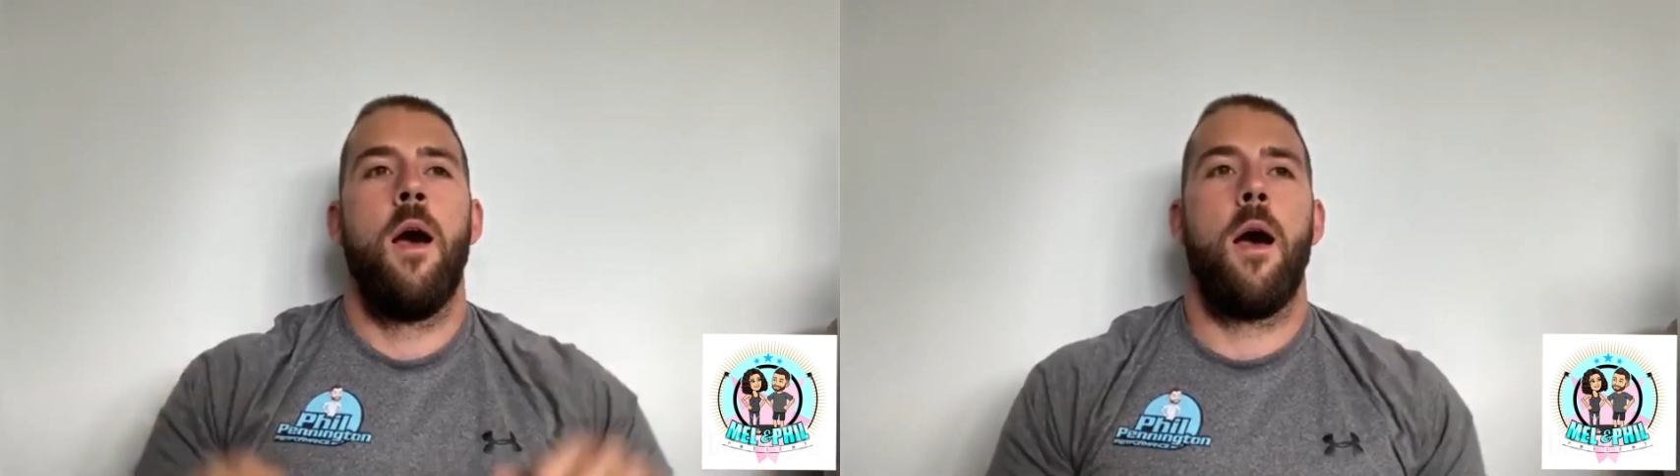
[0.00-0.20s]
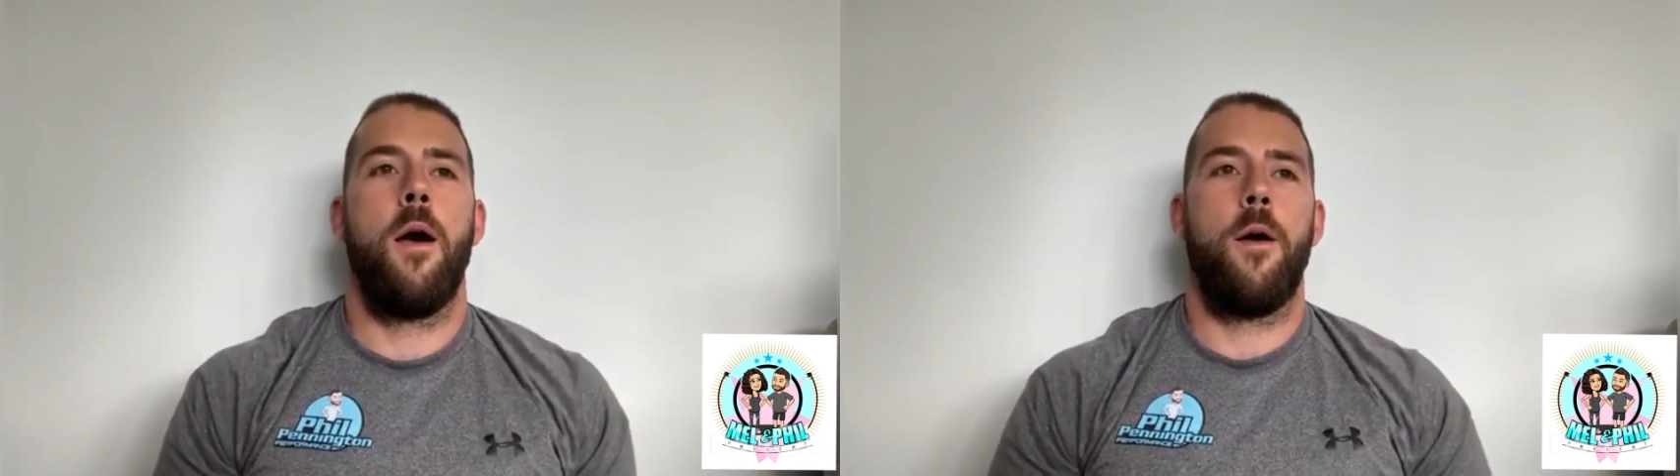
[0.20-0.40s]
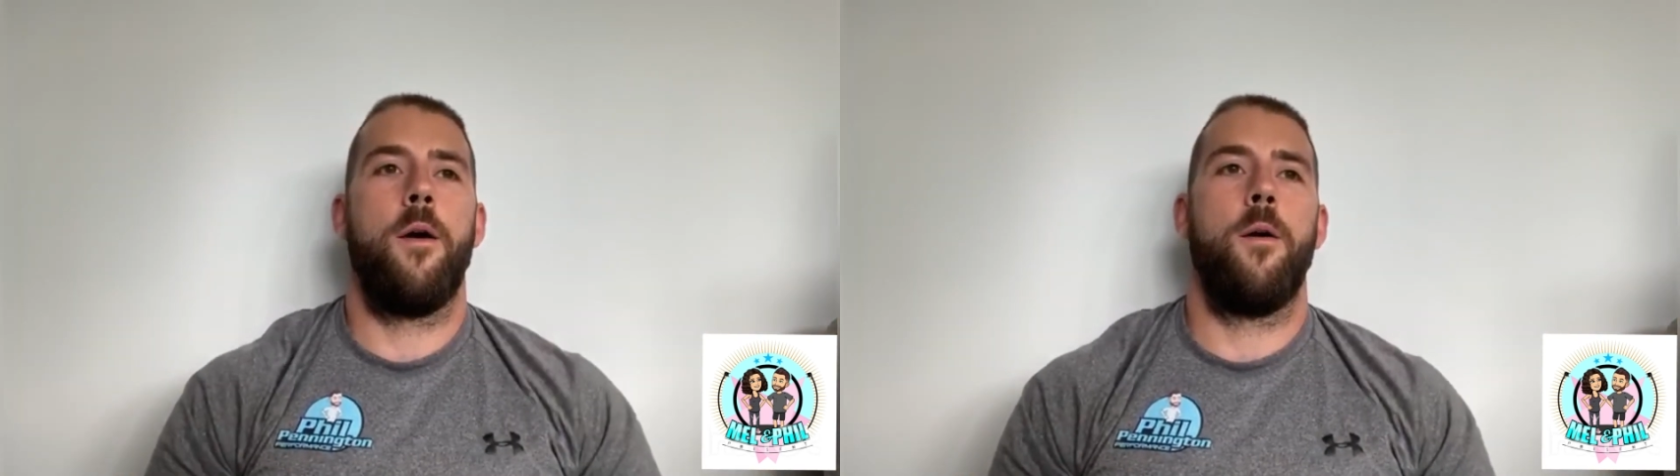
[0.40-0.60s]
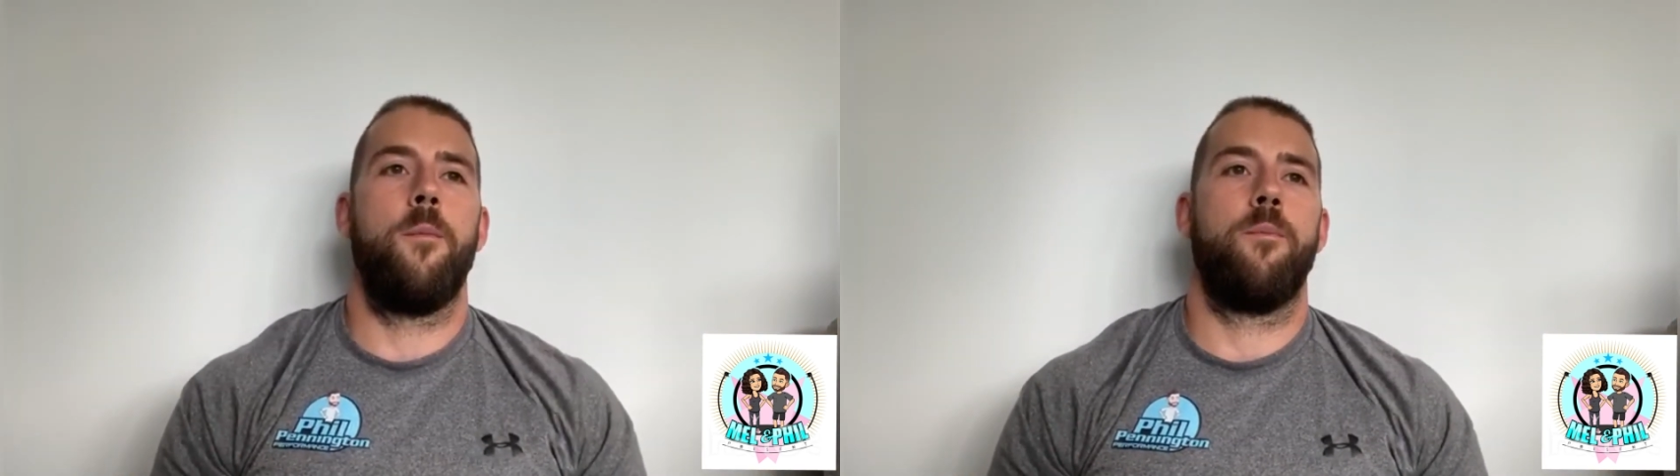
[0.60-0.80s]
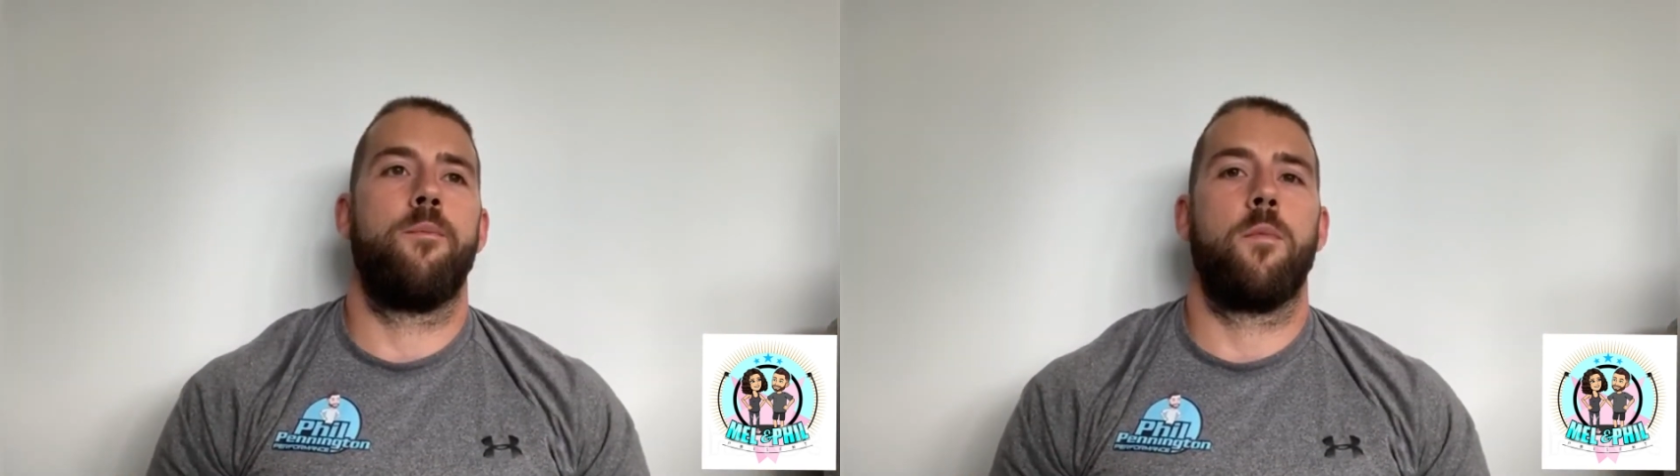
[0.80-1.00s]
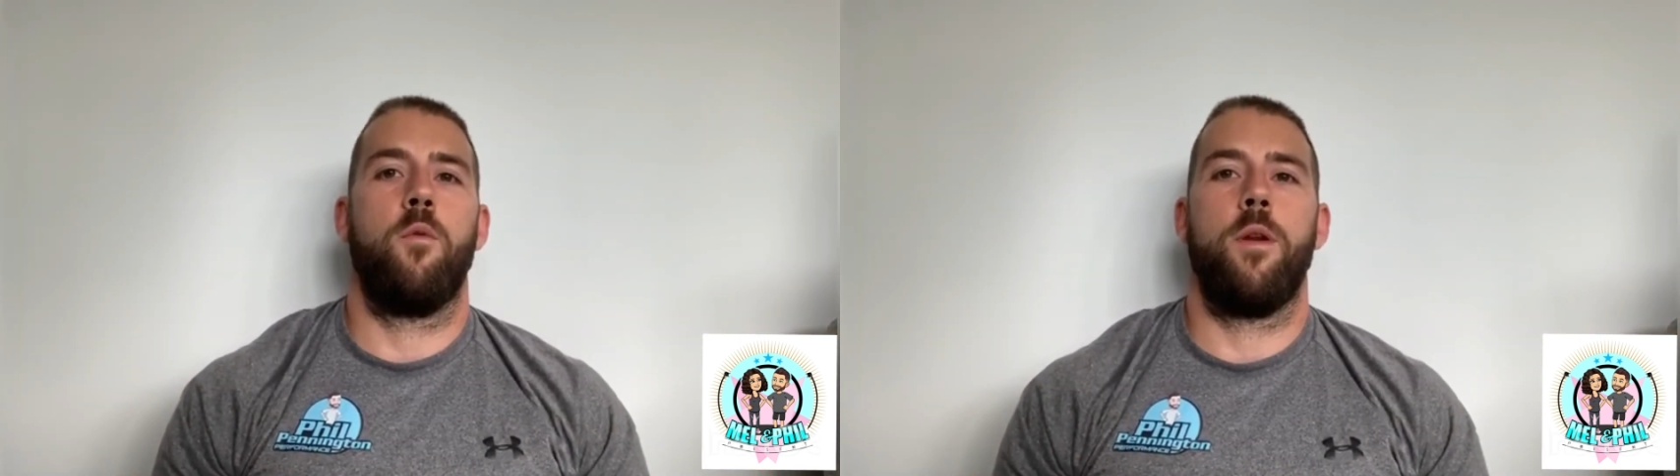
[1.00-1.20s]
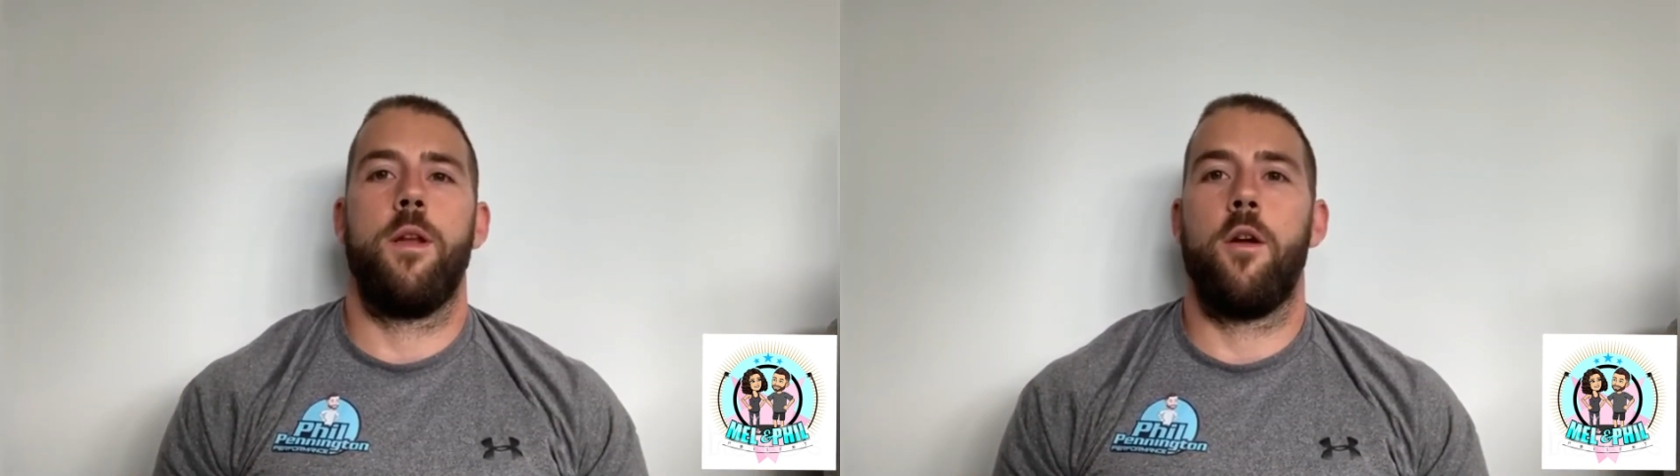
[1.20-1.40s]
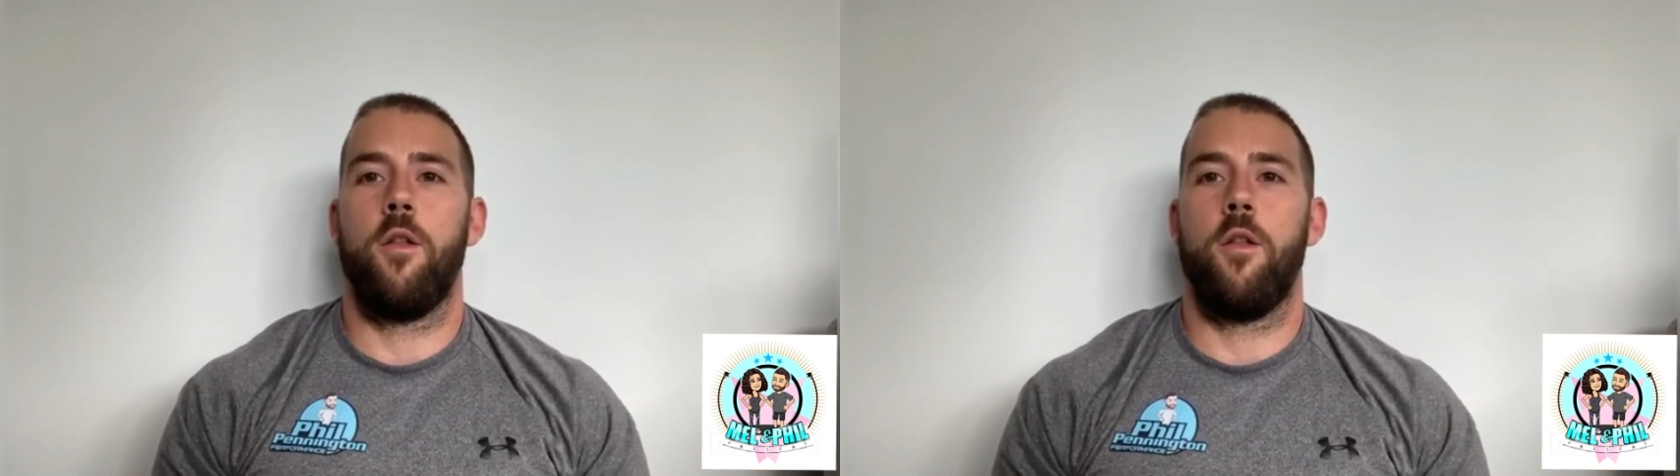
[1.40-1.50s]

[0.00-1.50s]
We need all